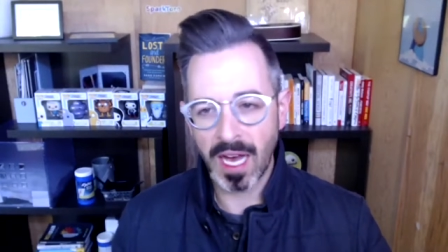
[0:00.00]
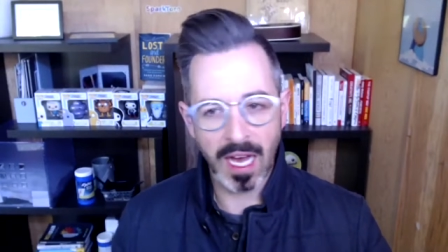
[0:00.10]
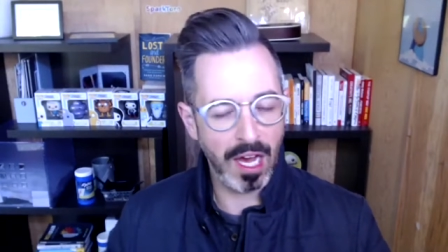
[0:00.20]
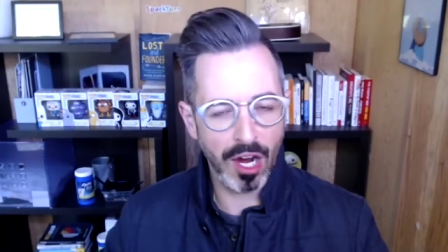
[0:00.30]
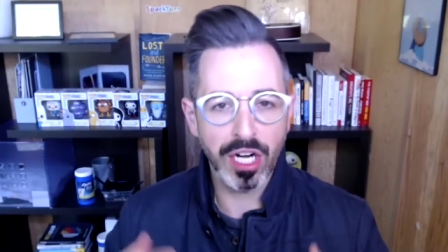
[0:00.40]

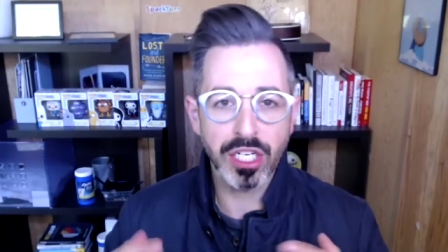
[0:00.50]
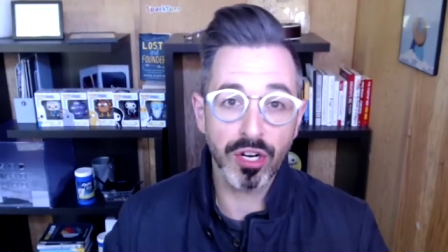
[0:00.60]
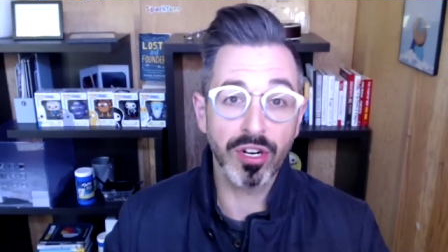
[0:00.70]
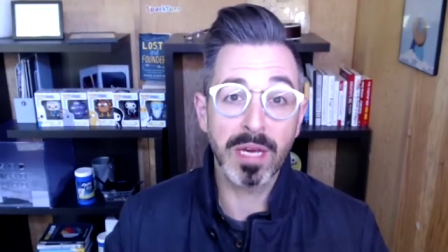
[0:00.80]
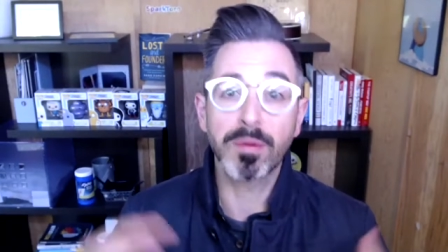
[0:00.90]
Uh, our
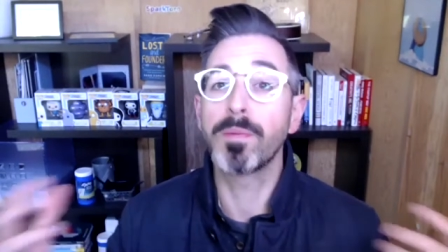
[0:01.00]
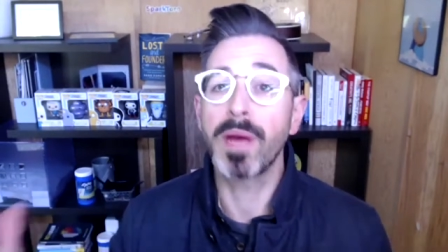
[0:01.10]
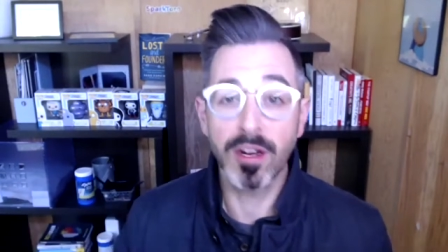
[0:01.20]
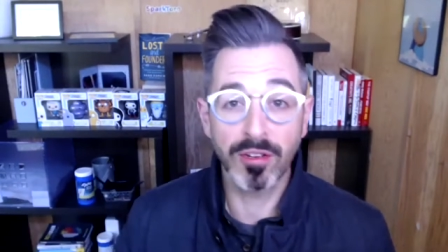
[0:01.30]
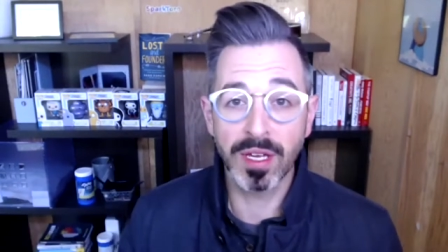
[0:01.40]
attorney
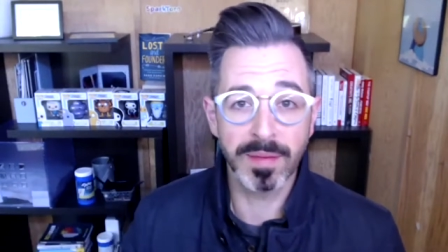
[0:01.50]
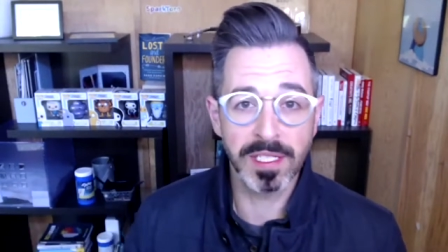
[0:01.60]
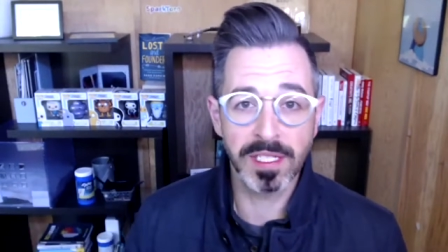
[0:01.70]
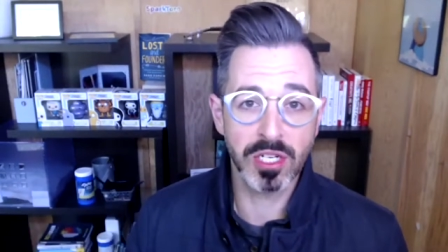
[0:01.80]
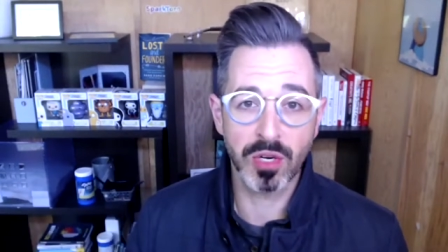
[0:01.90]
prepared them in
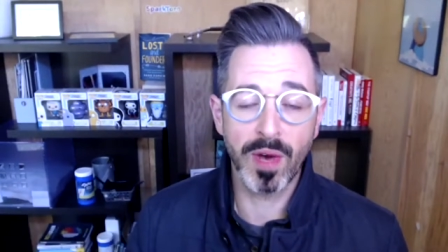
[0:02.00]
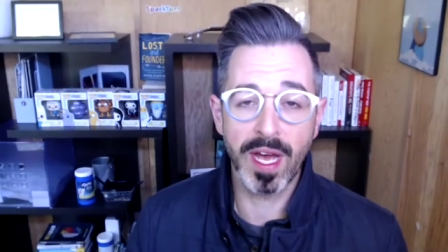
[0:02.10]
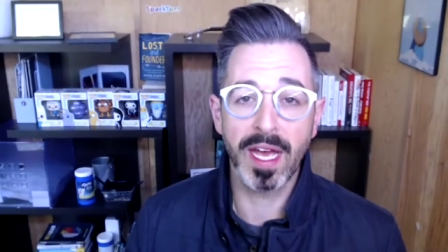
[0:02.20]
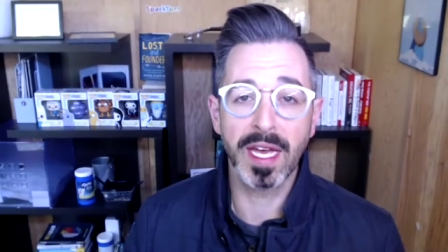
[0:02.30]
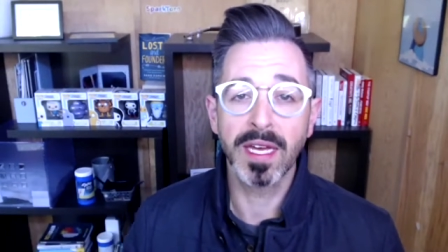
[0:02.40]
such a
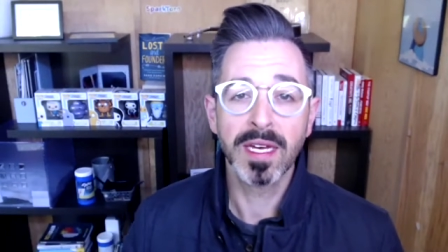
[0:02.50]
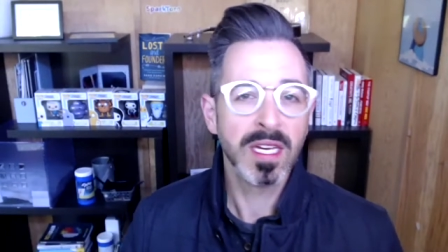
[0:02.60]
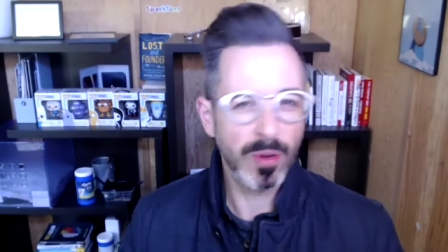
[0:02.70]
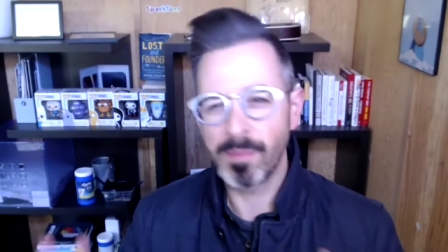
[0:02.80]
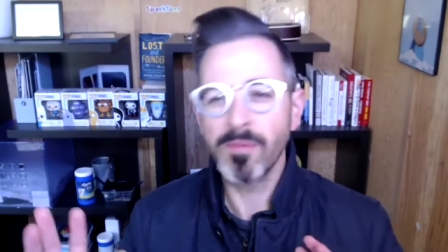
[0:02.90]
way
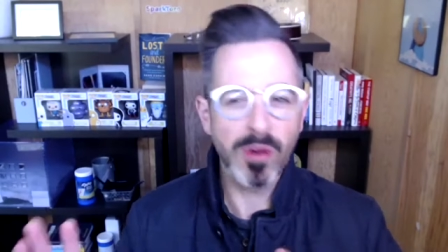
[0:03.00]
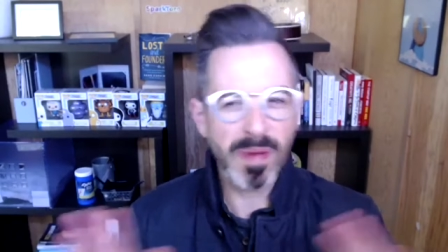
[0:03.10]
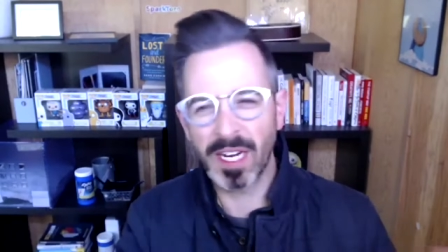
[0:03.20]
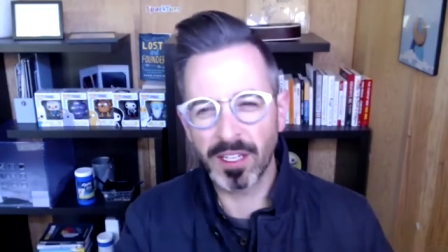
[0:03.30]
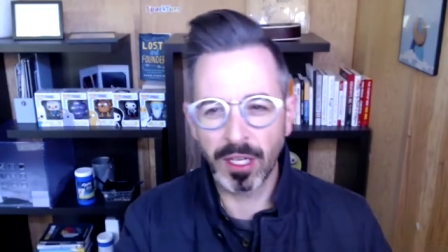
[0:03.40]
we, we
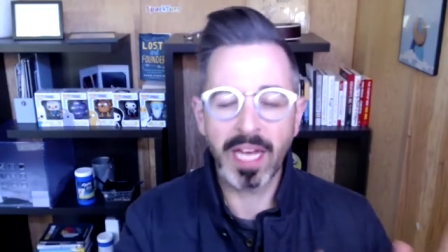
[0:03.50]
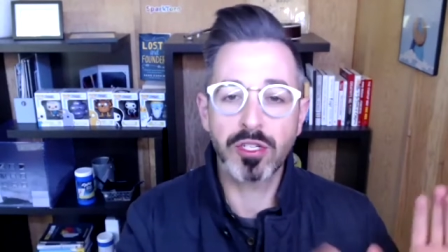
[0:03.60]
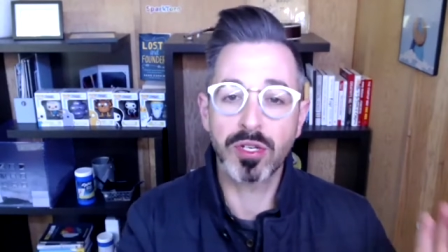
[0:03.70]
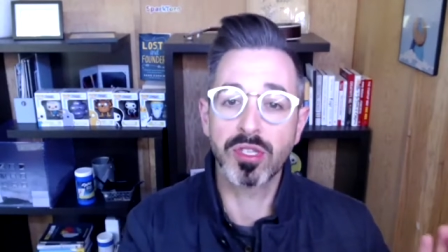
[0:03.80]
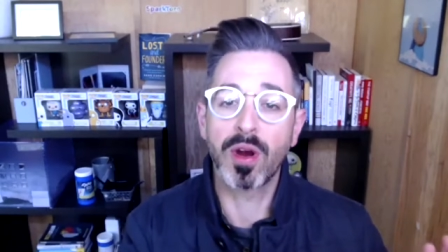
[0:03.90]
paid a little
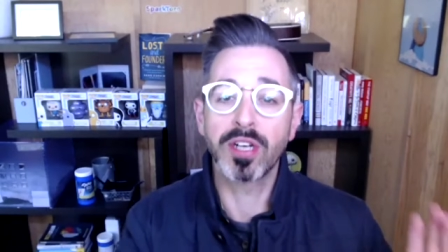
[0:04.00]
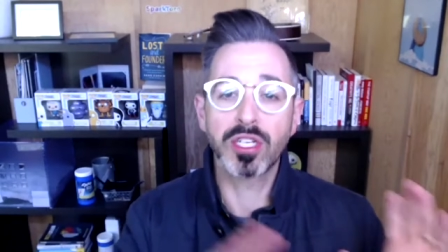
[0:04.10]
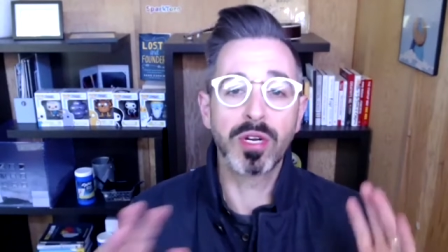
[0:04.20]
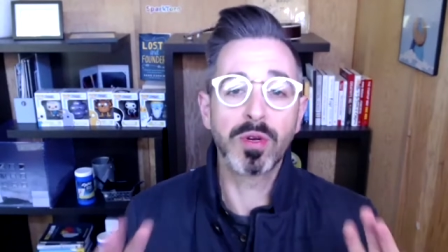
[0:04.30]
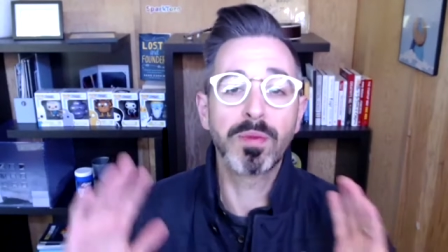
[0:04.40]
extra so our
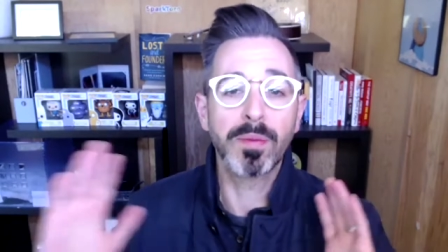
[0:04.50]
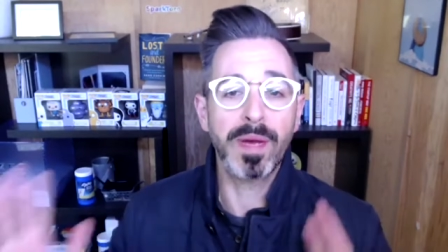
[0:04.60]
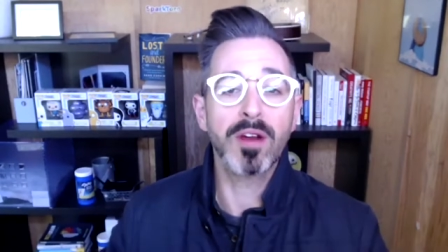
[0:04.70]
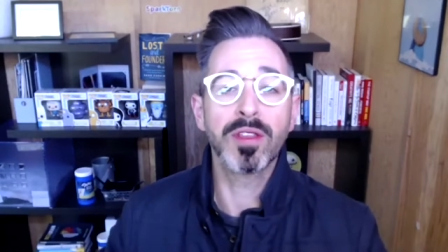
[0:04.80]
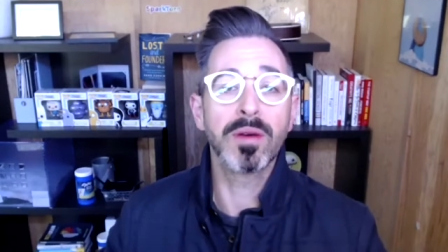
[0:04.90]
attorney would
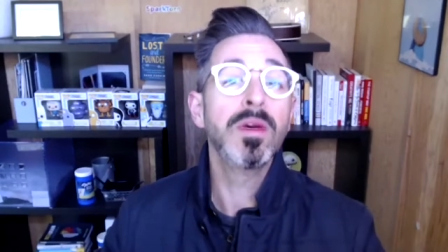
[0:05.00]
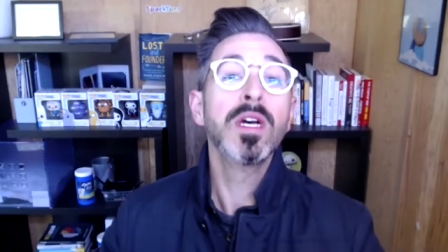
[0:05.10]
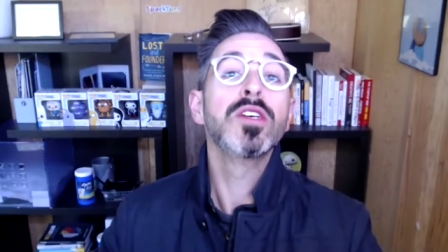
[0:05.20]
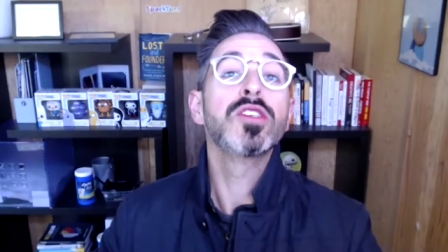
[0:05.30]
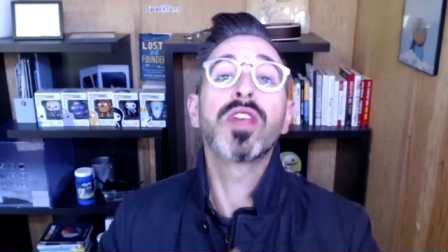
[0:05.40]
prepare them
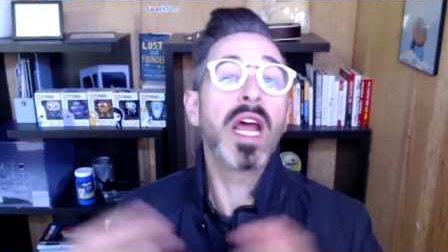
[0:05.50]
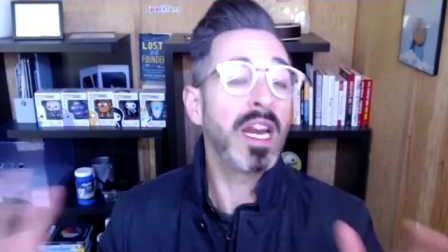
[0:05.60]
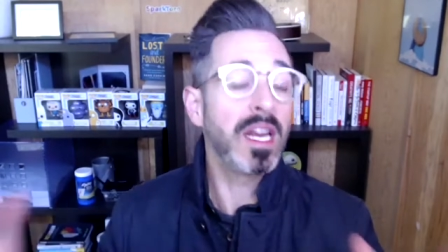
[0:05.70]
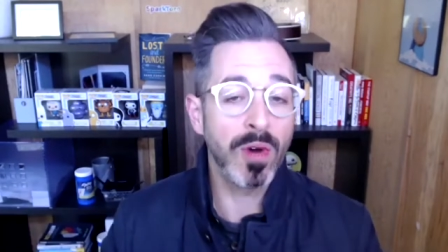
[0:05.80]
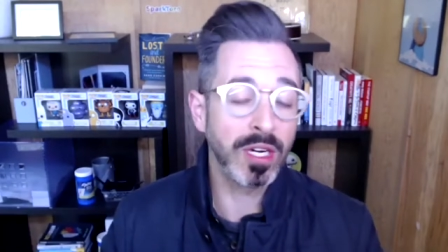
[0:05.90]
so that
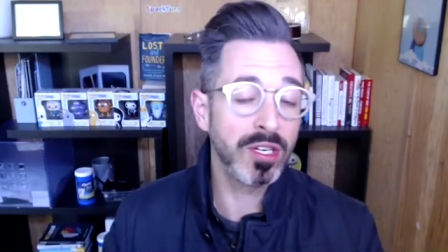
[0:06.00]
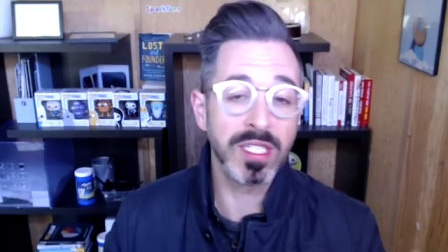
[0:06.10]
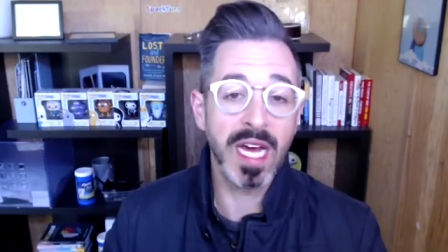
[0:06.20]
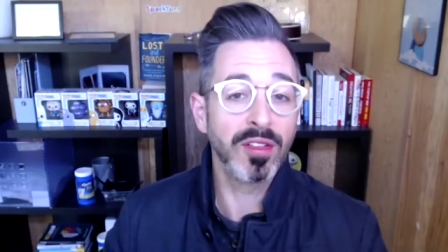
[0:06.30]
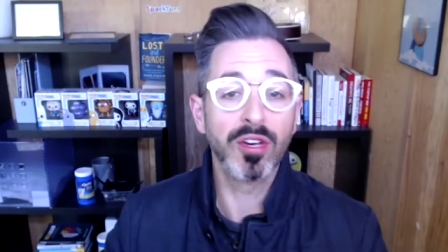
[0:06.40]
anyone could
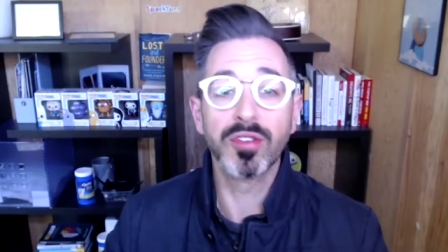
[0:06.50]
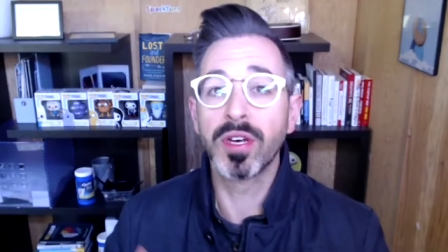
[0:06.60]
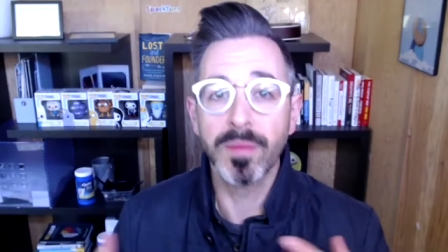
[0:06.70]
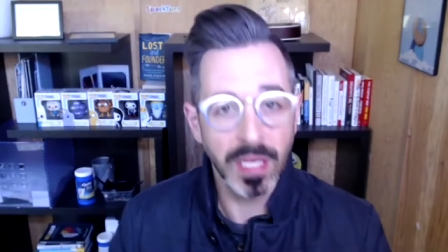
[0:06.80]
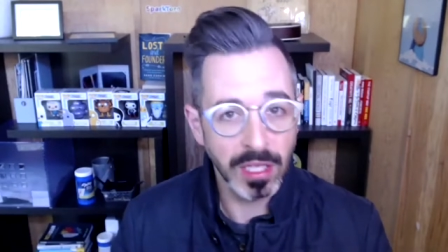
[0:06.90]
download
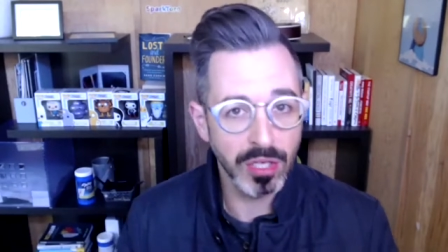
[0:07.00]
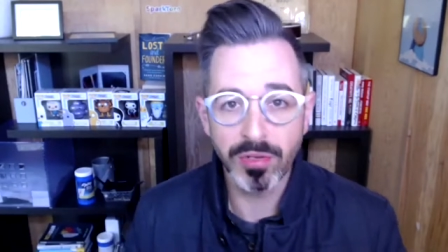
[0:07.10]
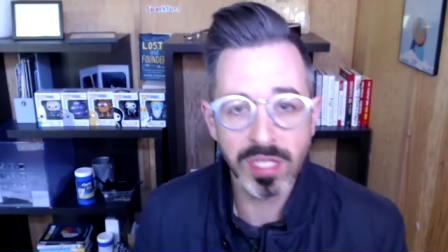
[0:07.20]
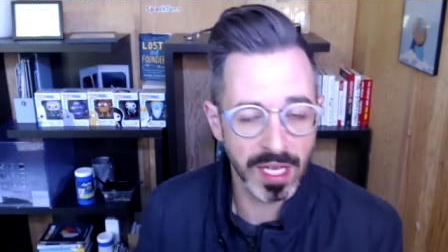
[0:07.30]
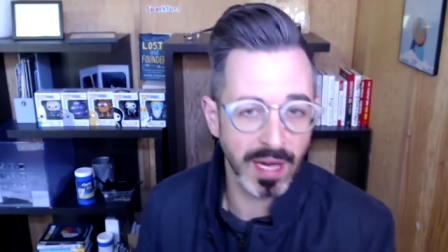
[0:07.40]
them and
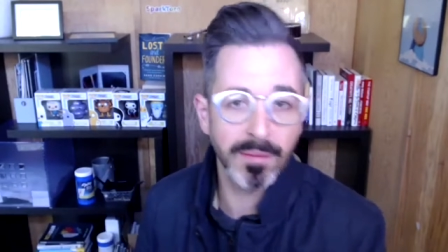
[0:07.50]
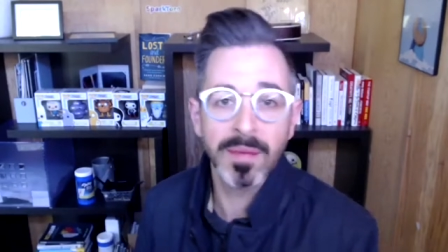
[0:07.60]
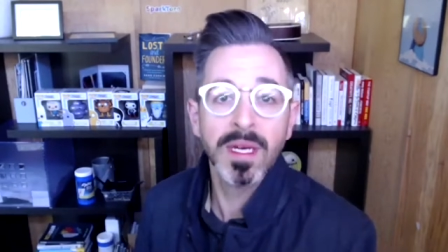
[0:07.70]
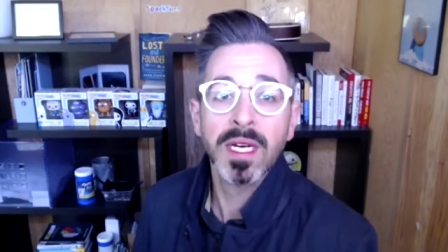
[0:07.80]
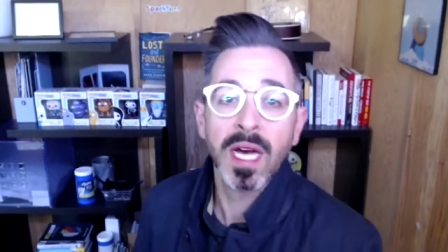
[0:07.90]
use them,